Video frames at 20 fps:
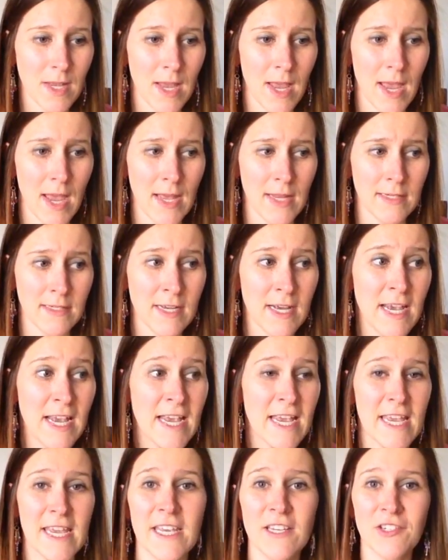And
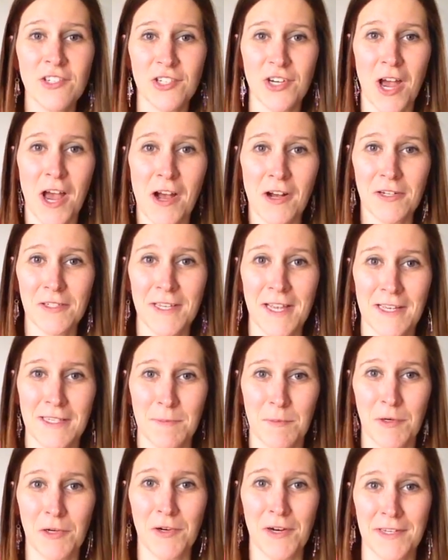each child
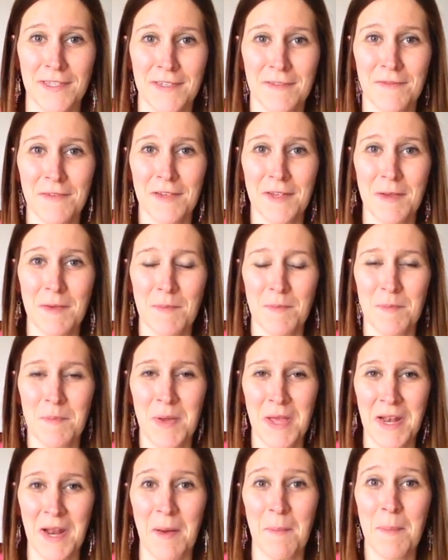has progressively
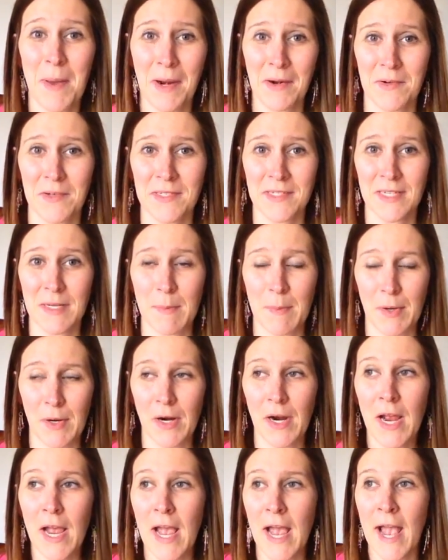been a better
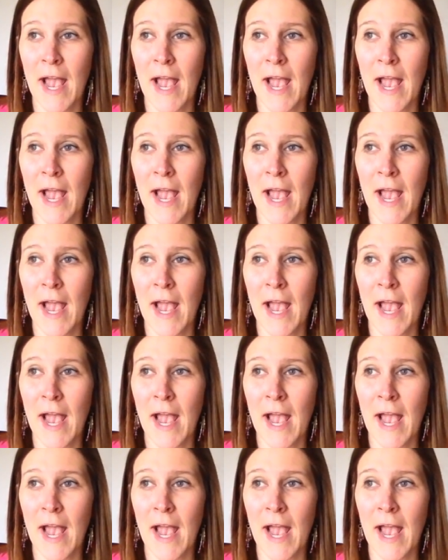sleeper.